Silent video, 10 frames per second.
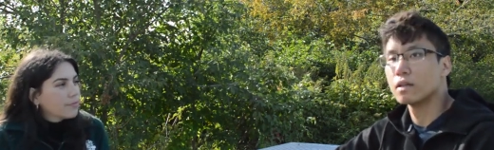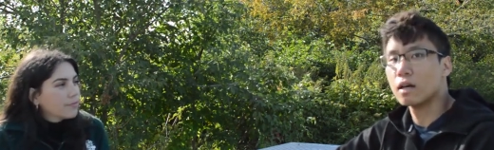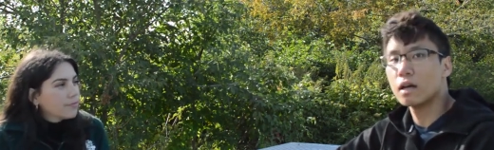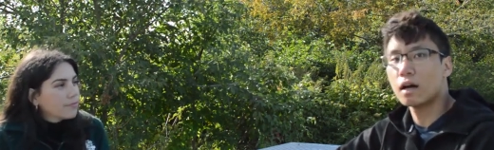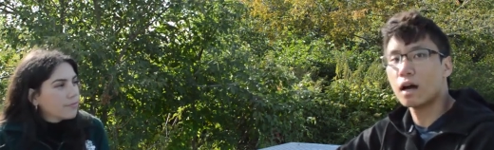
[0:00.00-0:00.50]

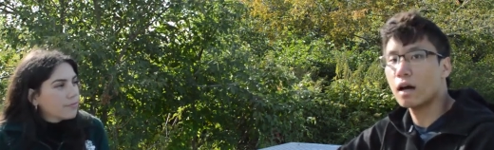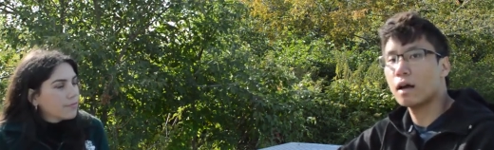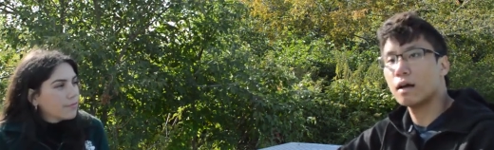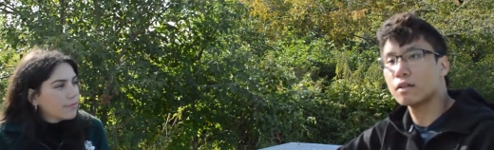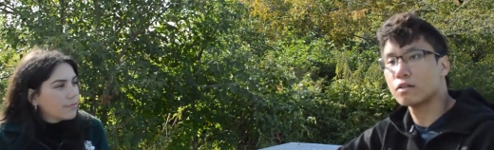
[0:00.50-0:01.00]
Speaker 1: Yeah,
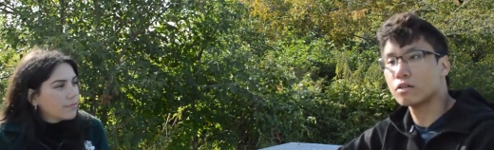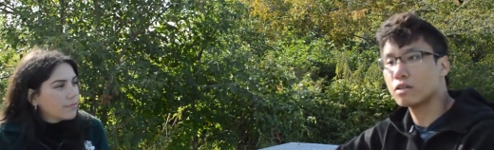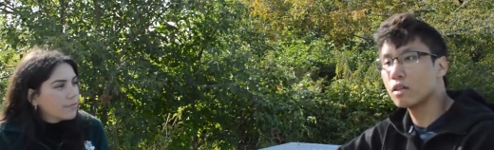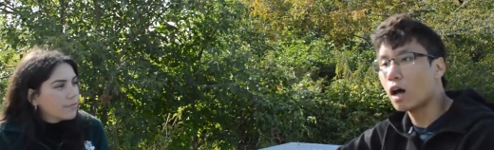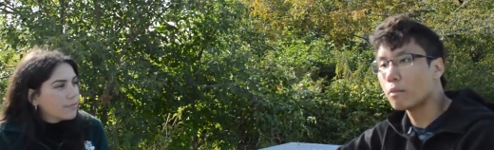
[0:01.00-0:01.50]
there's a
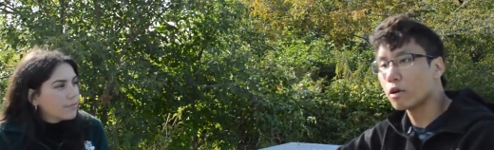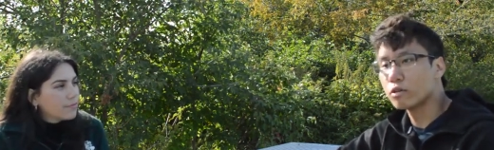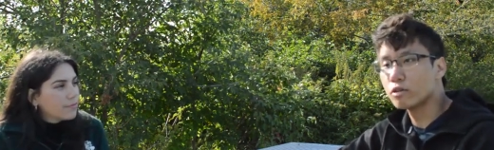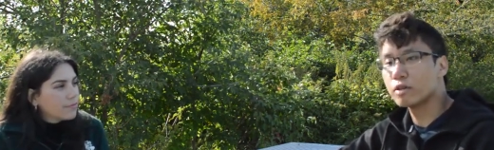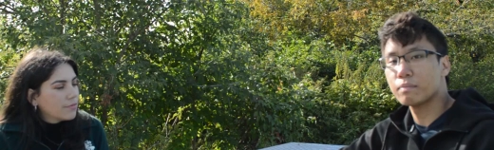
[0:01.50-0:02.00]
lot more
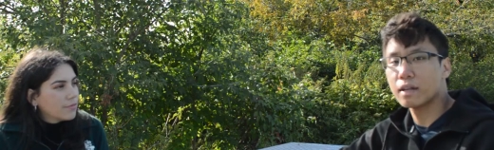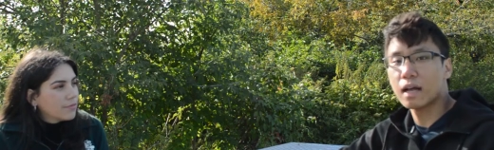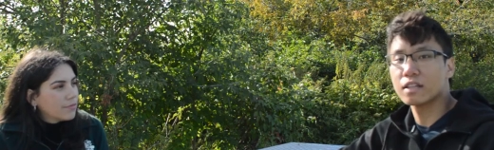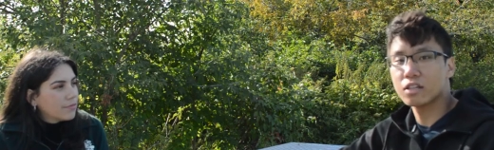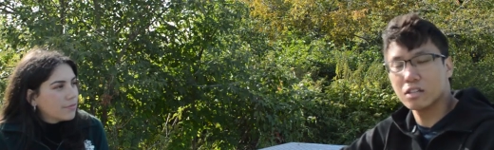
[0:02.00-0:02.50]
to it, but
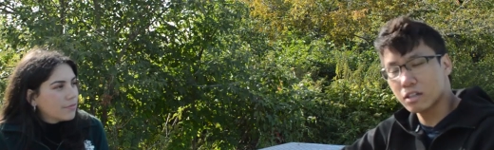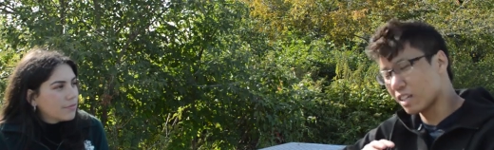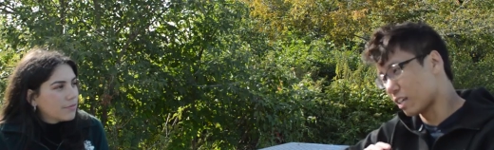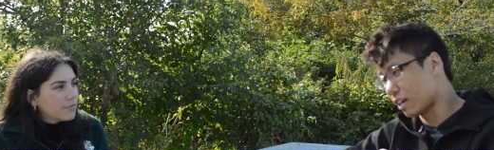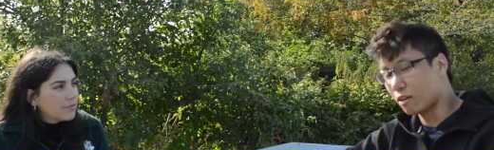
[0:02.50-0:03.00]
that's just the
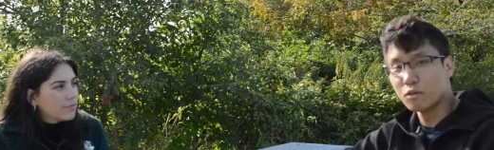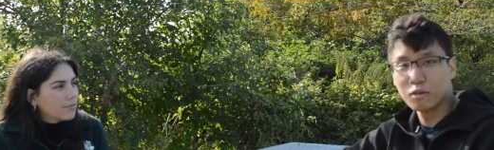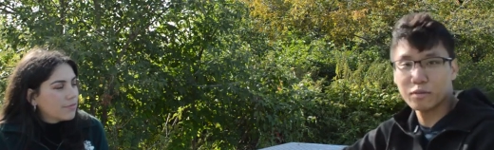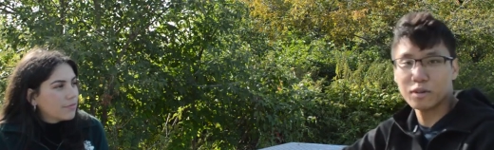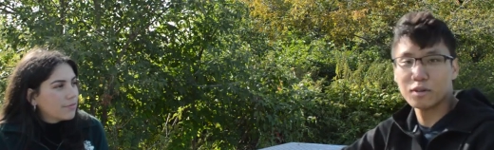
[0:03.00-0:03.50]

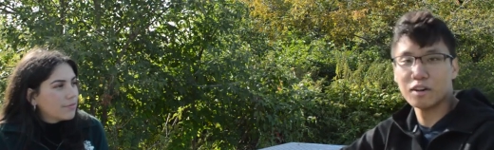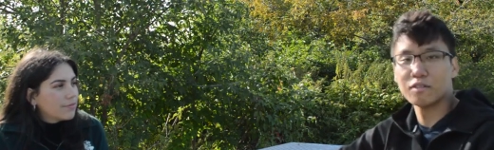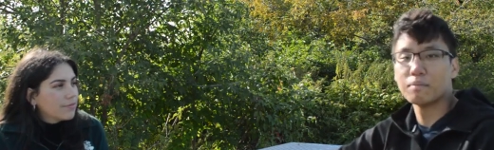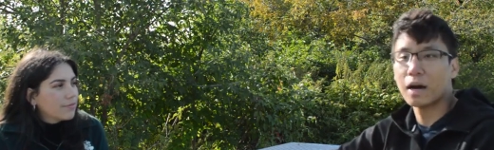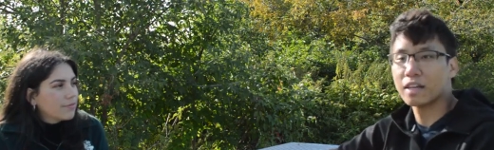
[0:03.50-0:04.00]
overview
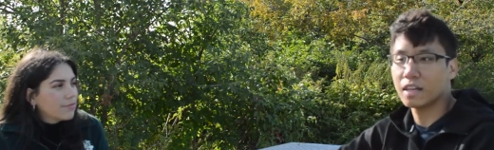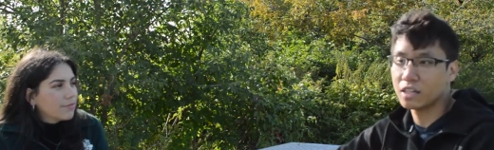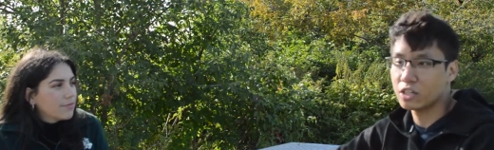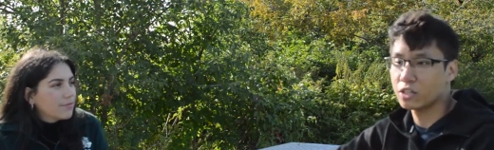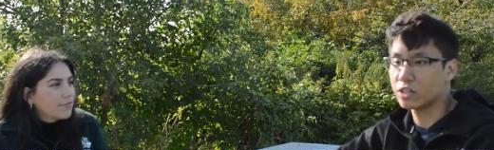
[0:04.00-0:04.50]
of mining
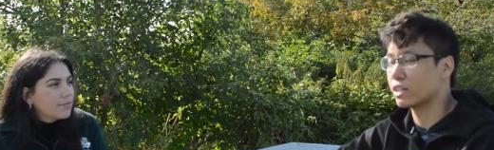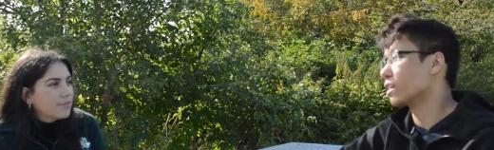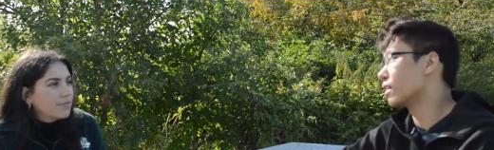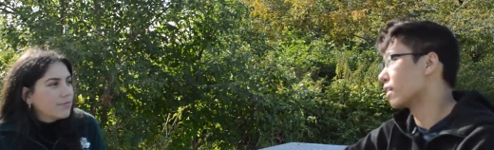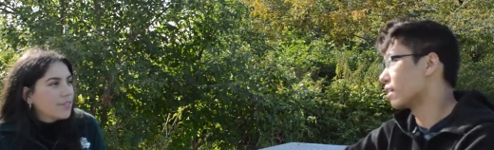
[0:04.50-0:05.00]
engineering.
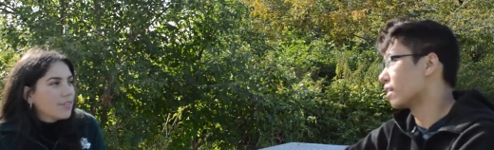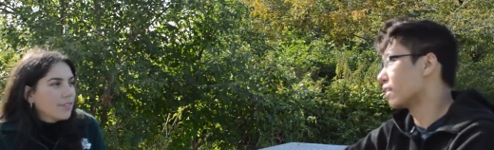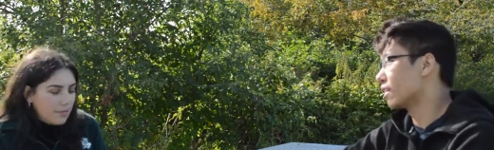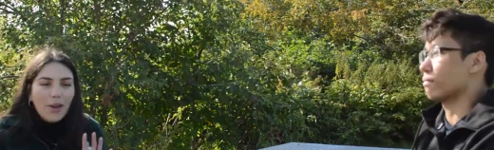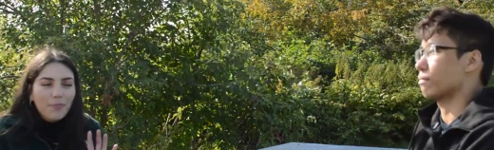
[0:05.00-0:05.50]

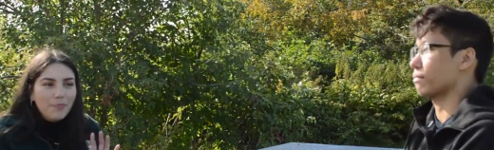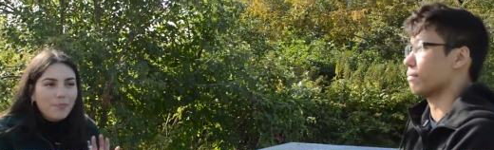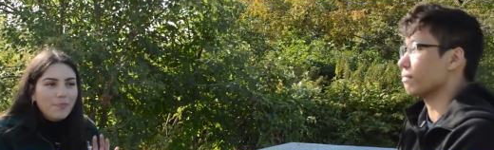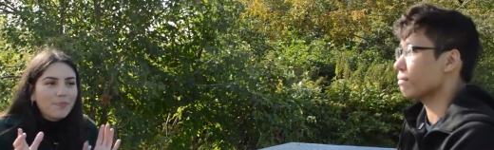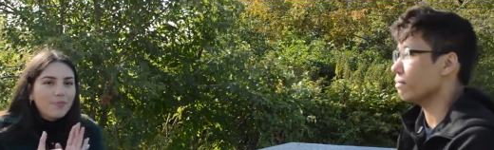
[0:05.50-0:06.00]
Speaker 2: Yeah.
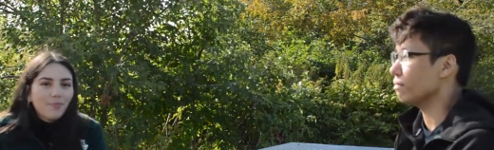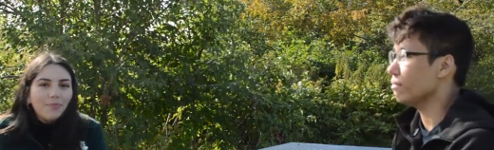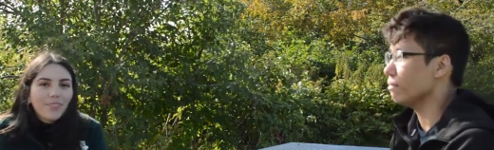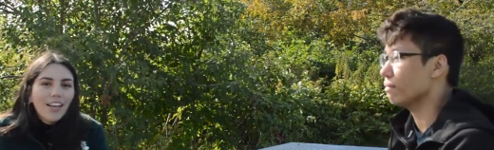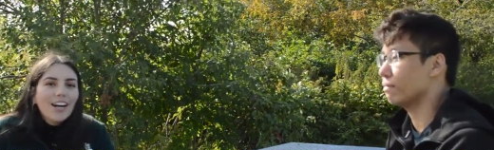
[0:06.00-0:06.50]

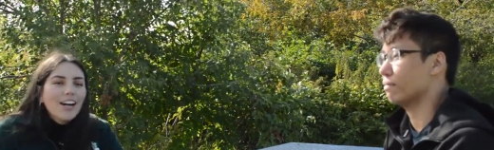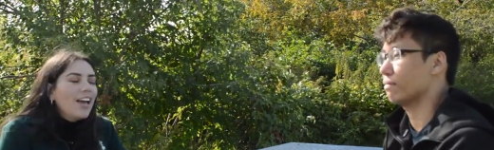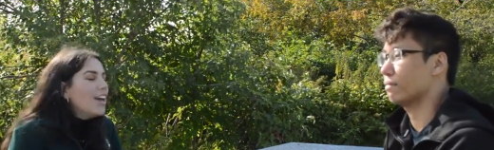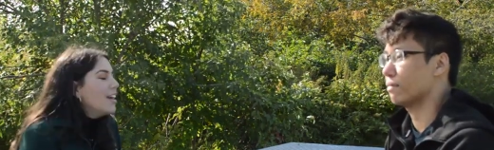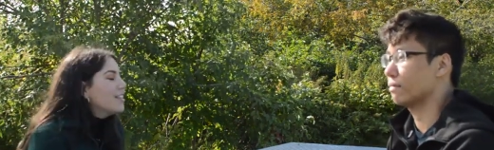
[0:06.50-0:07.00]

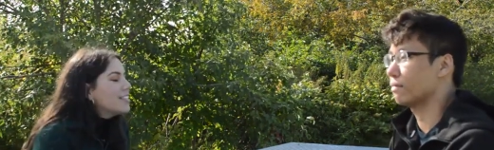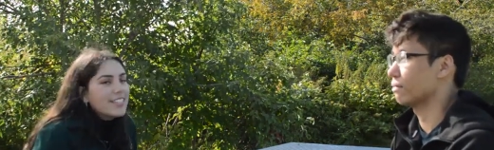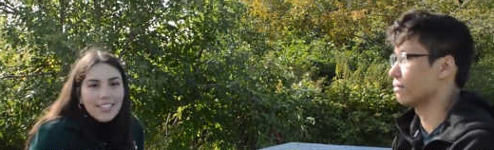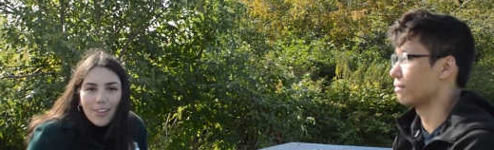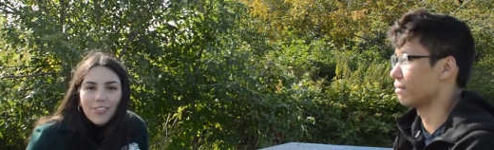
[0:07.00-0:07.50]
And
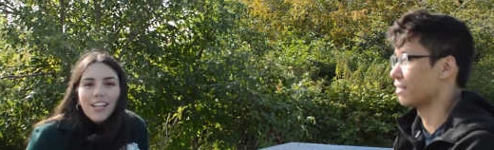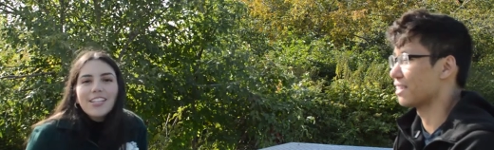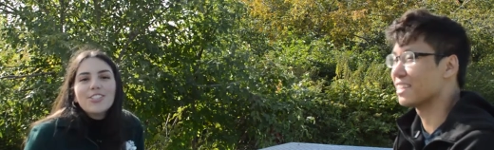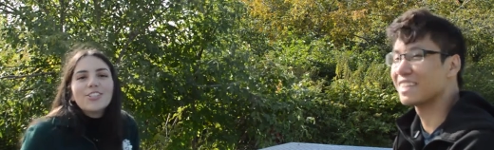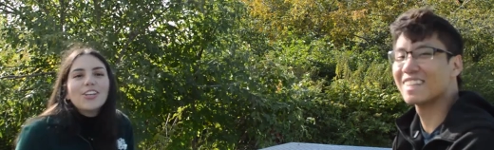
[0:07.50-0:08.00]
civil
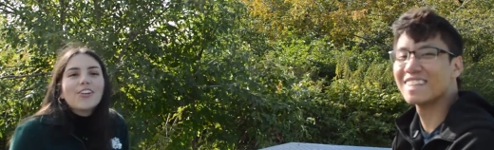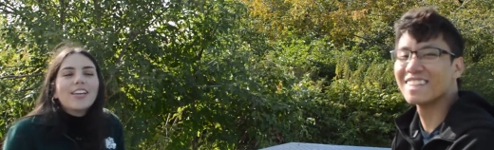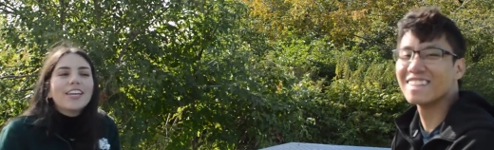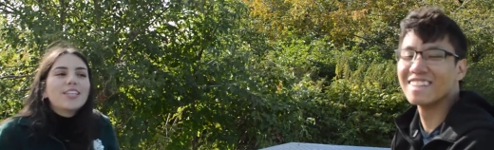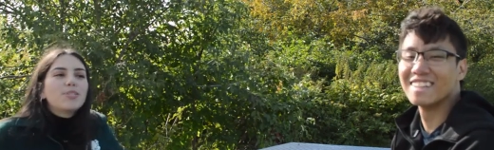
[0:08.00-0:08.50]

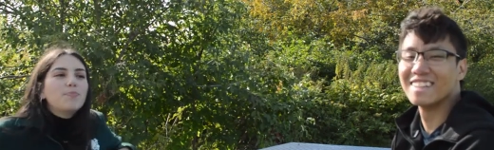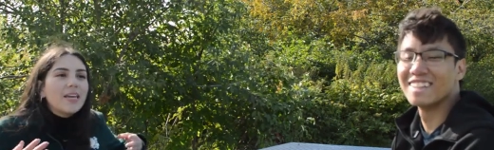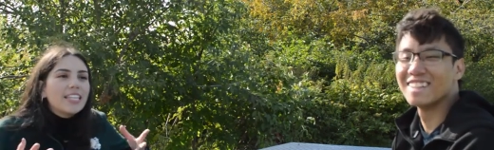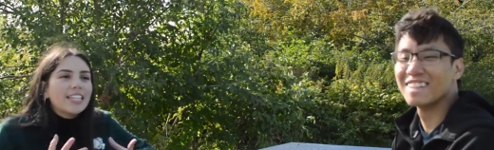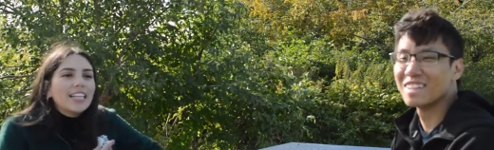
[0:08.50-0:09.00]
engineering, it's
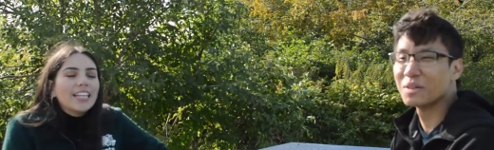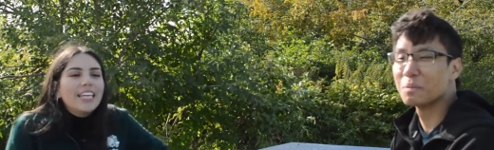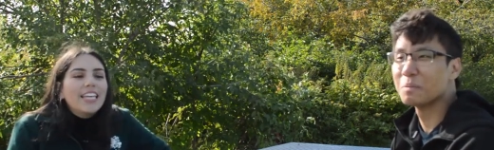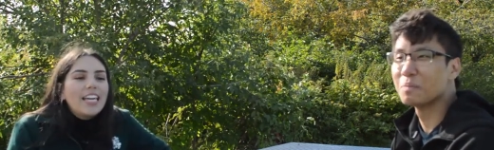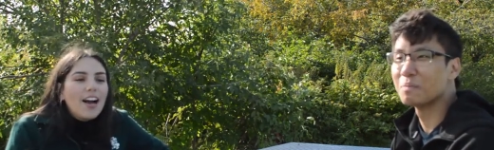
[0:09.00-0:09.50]

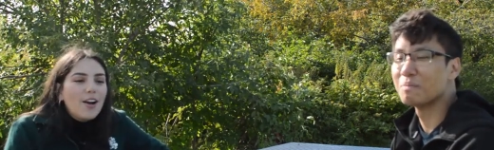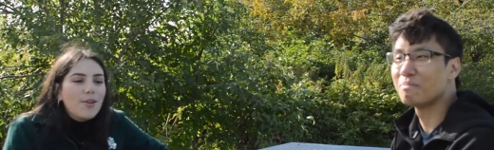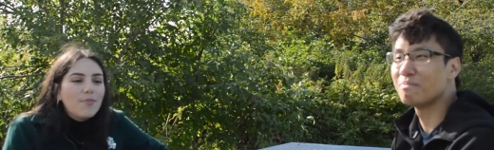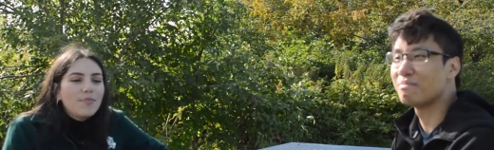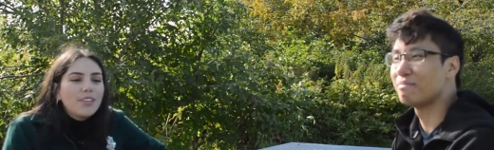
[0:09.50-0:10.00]
basically a
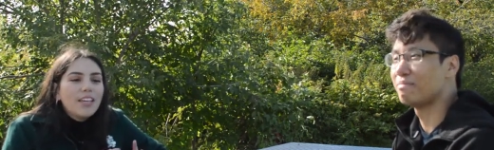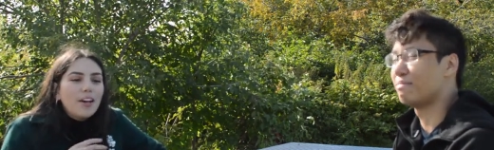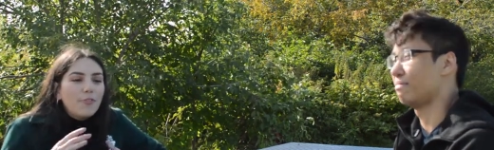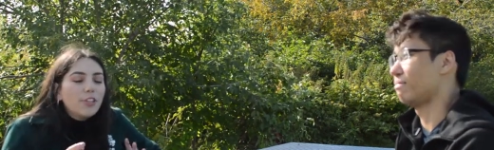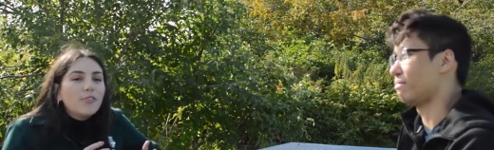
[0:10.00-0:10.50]

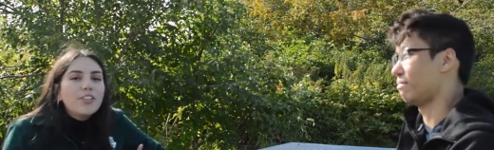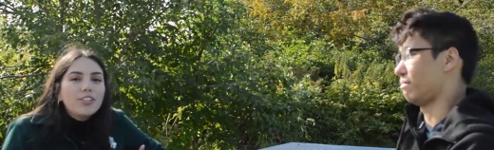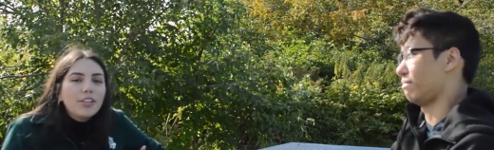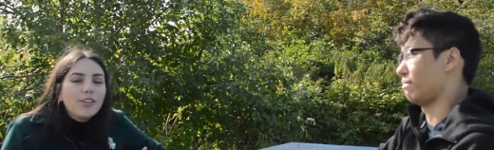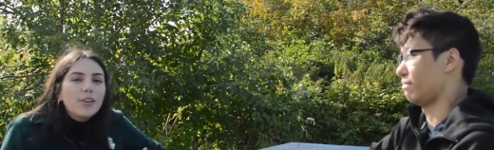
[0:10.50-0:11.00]
field of
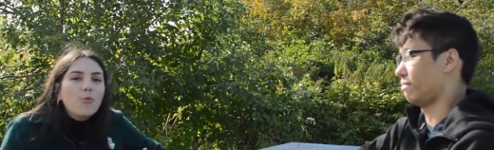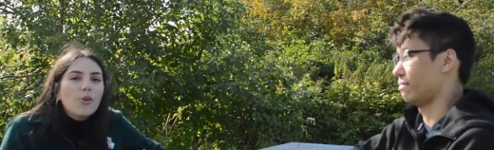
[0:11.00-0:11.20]
engineering